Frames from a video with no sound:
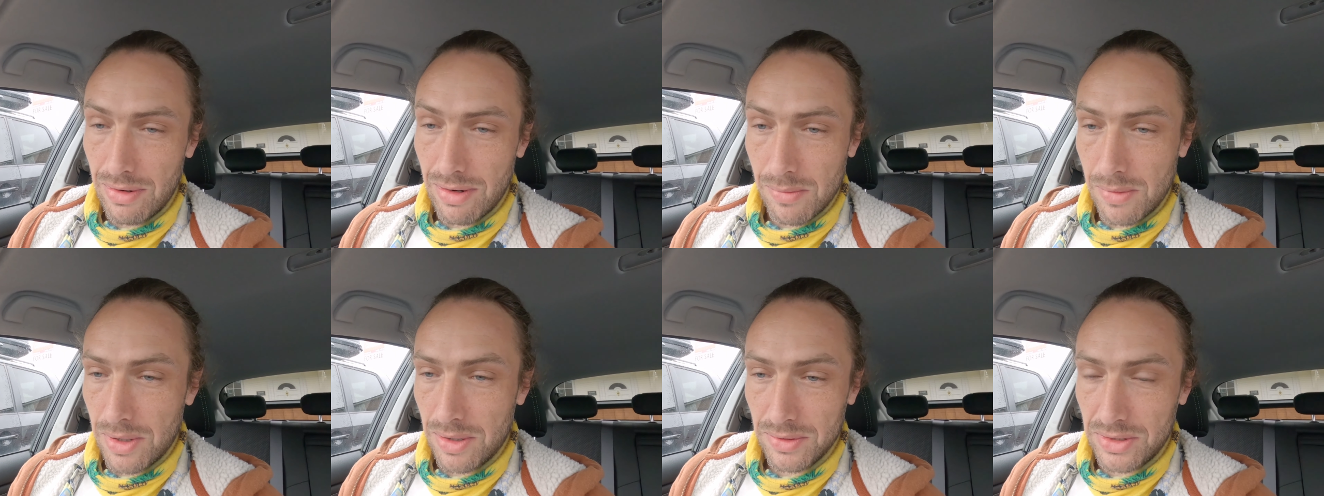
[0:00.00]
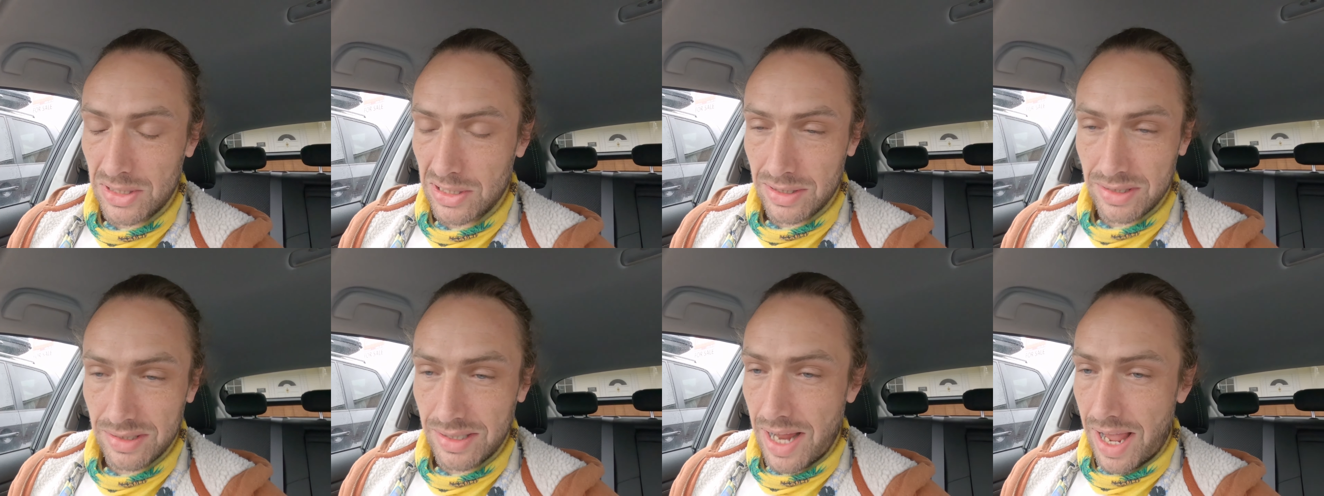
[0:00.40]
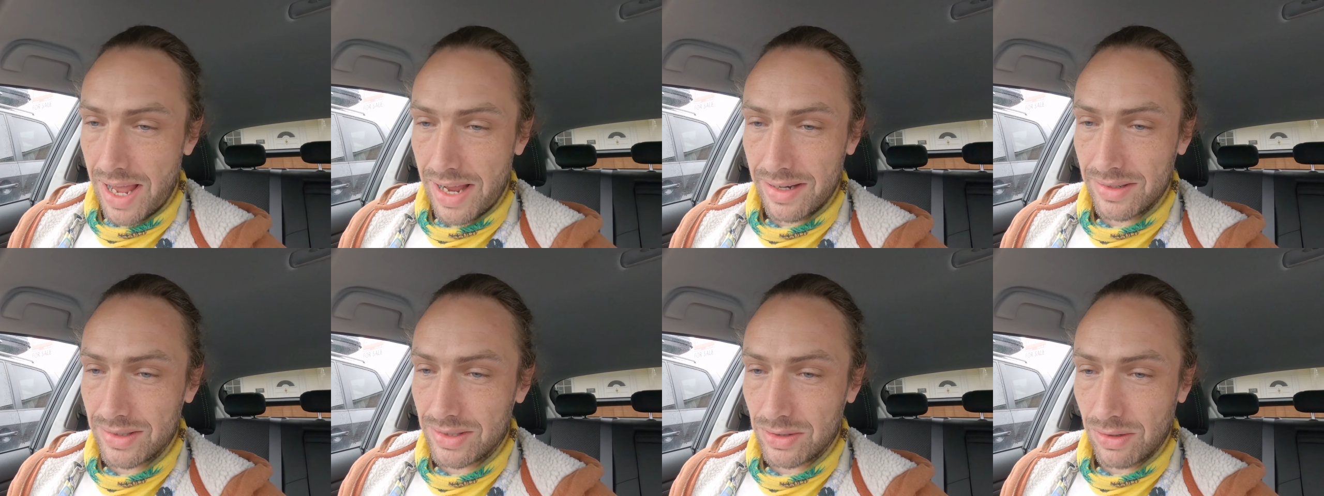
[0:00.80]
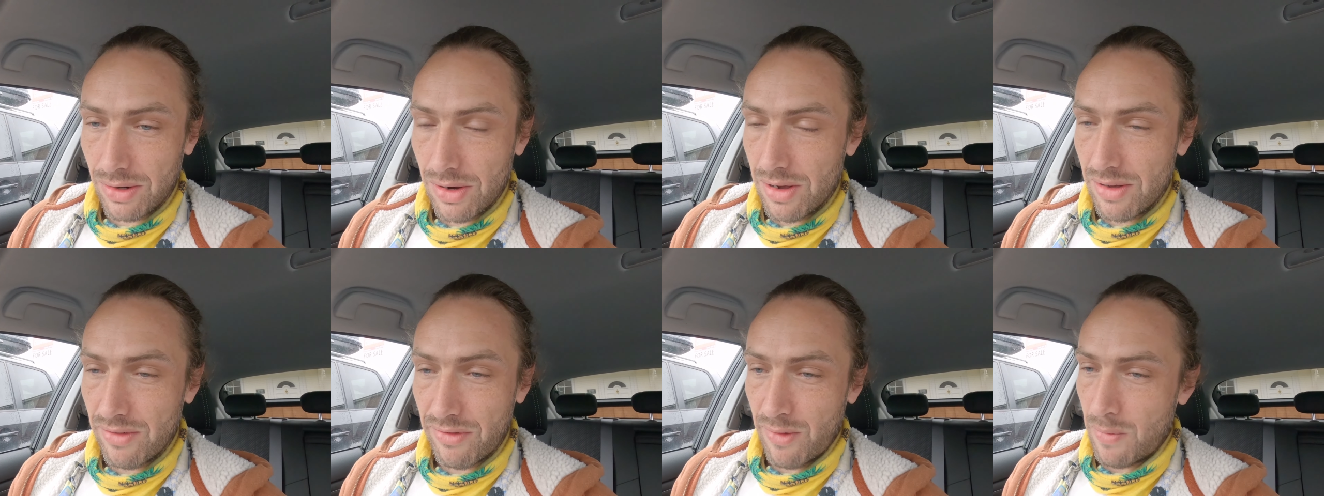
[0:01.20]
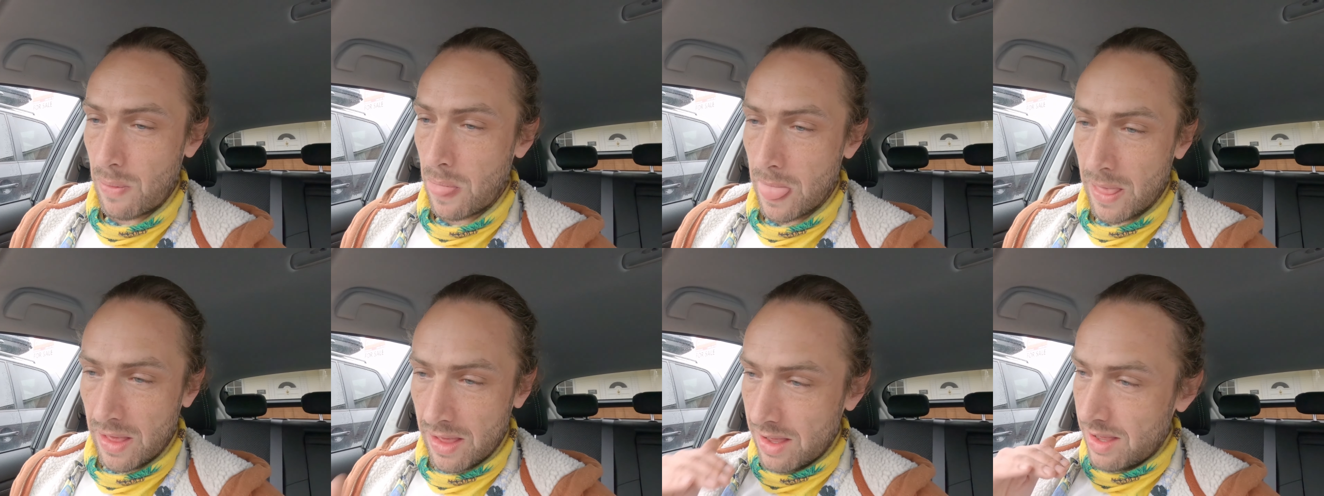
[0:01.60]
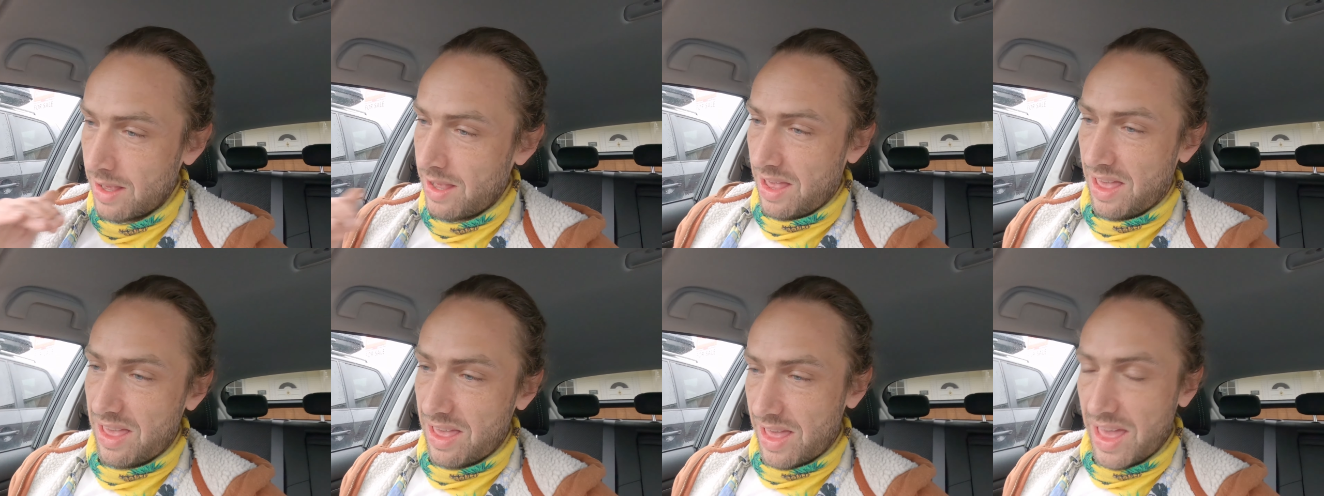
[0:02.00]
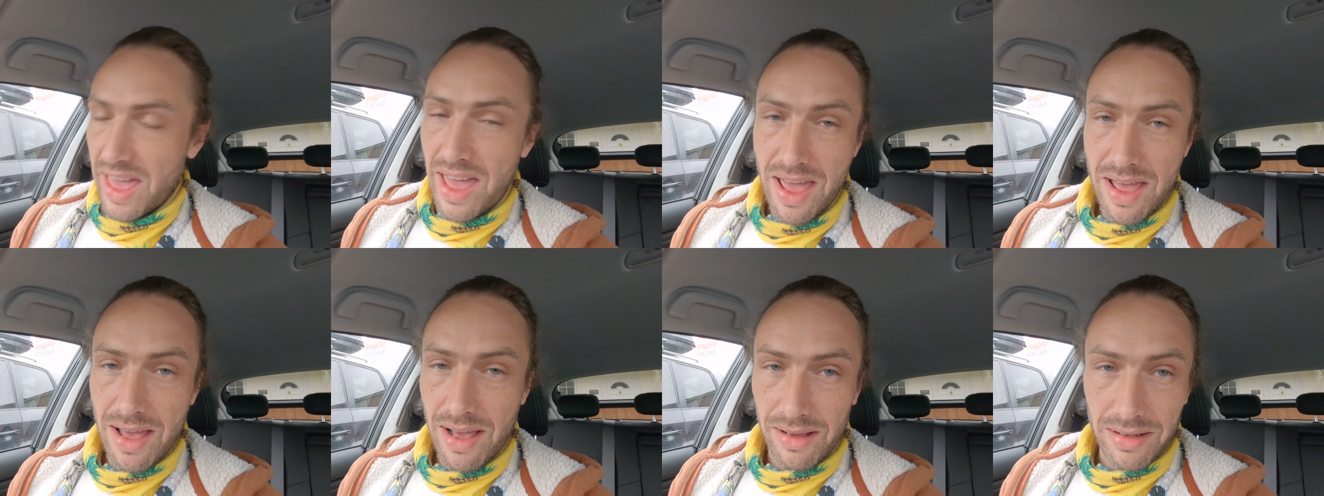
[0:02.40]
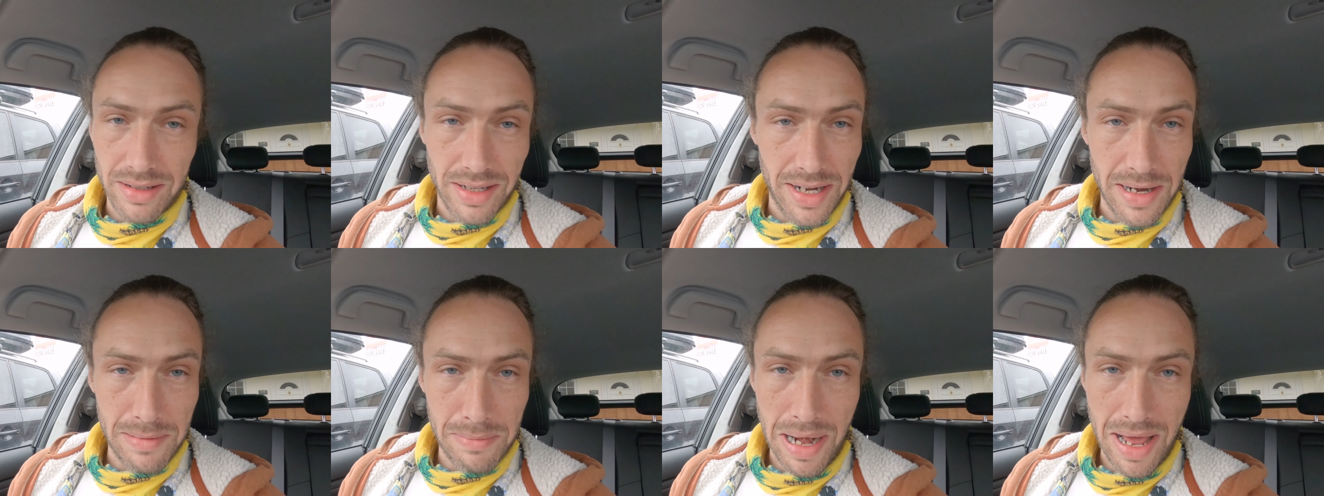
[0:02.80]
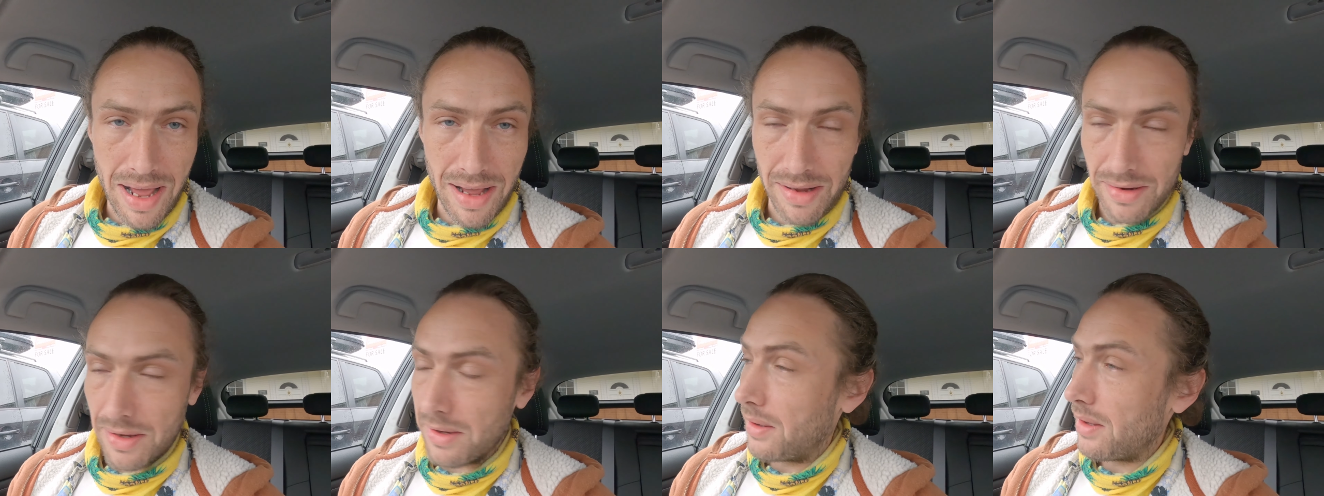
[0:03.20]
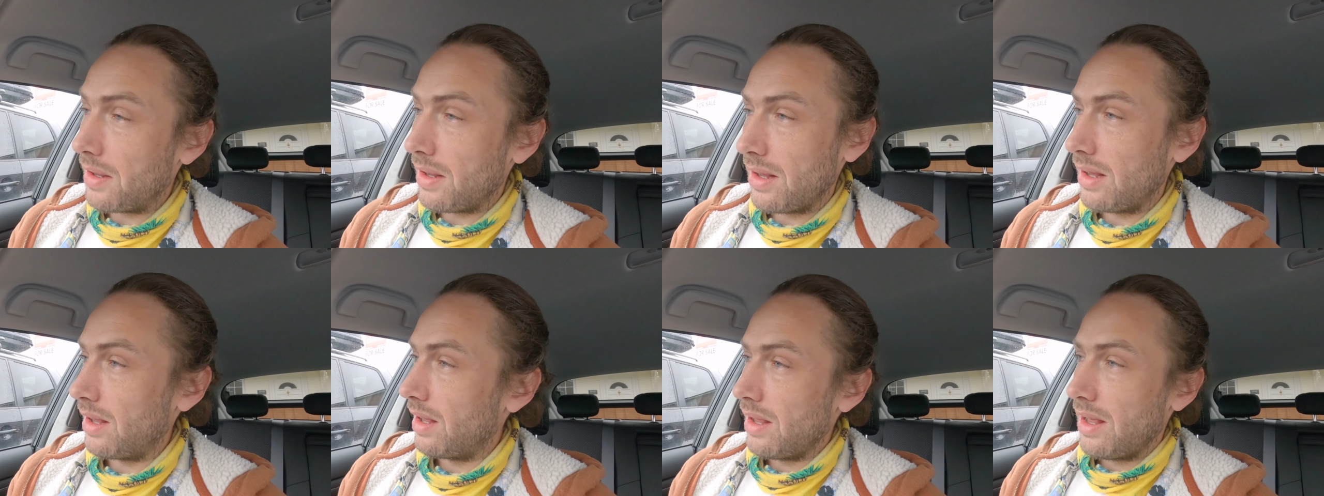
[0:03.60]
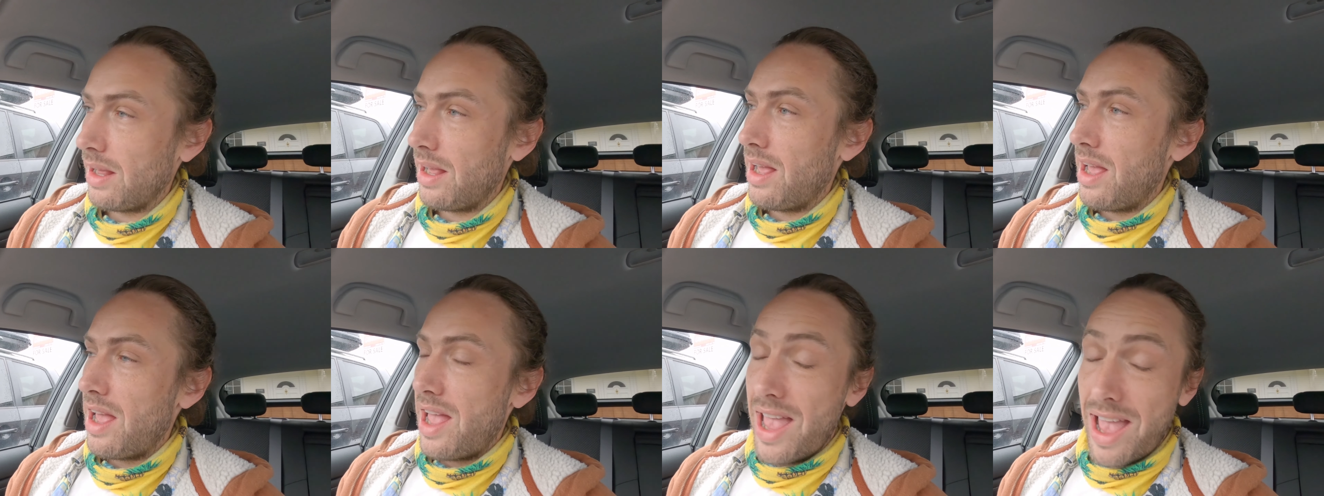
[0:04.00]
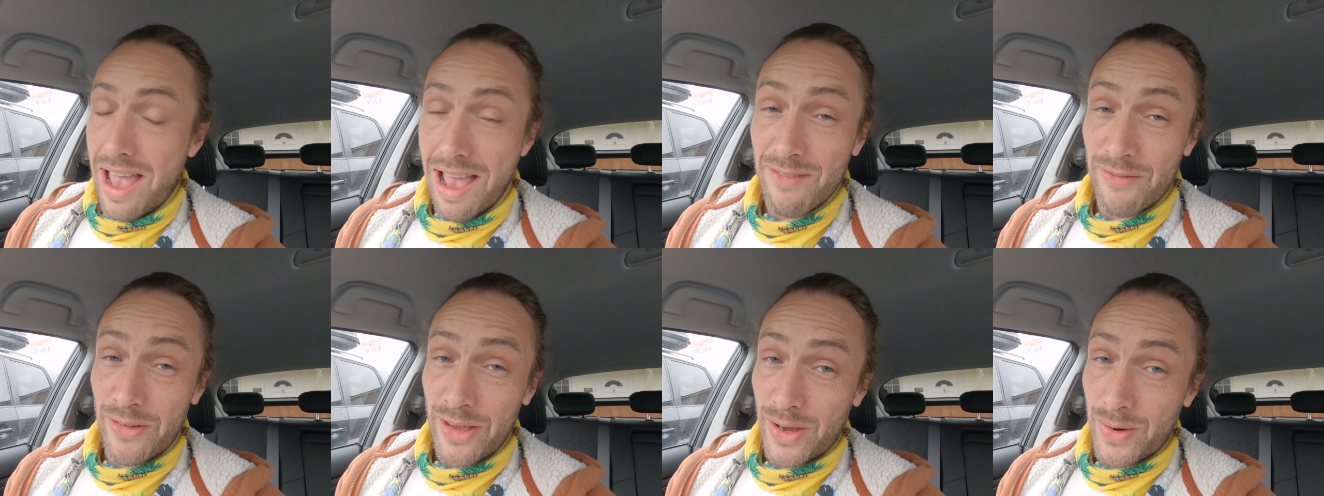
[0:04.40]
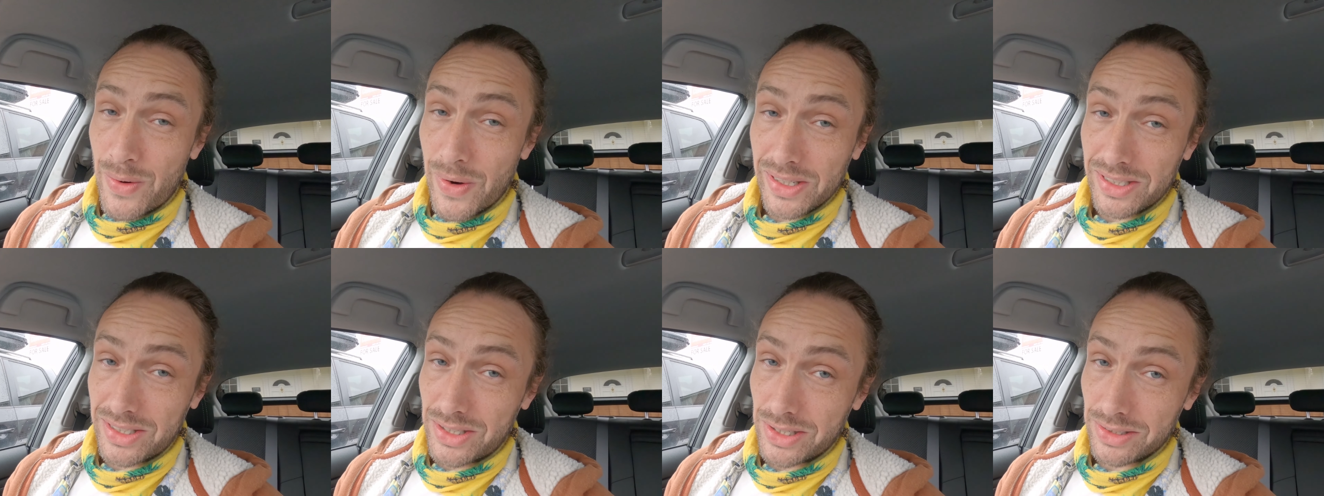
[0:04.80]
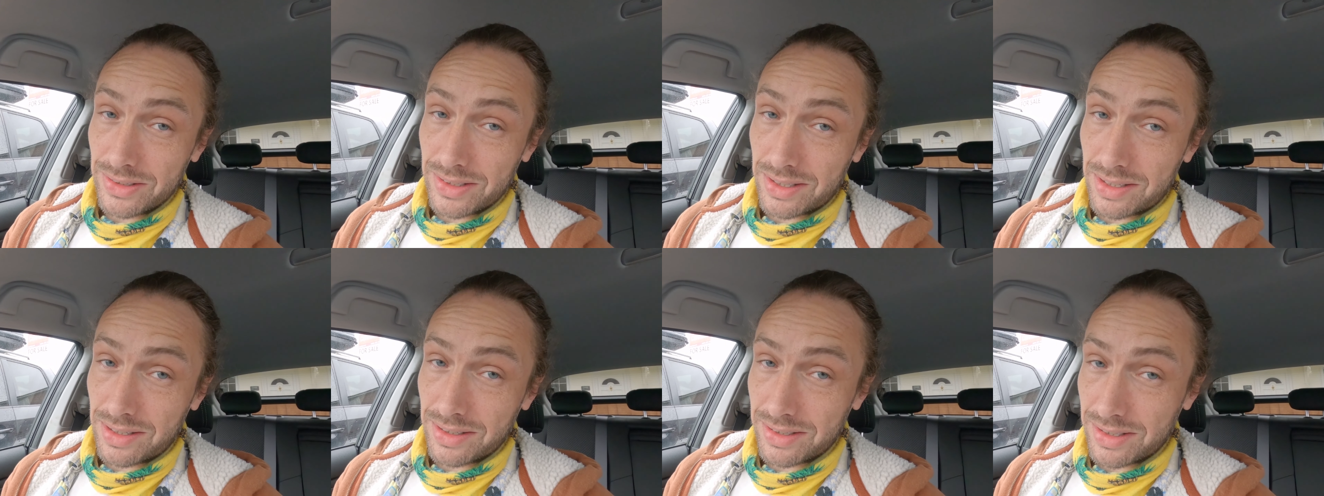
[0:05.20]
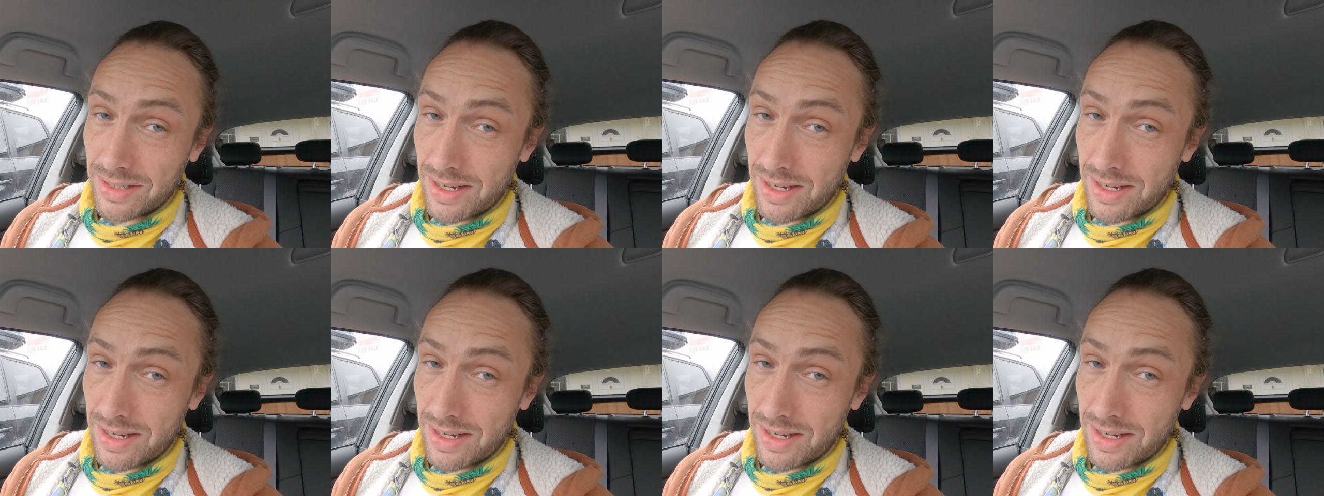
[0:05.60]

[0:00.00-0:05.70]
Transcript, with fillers: Or am I just staying sort of here in a plateau? Heavy questions to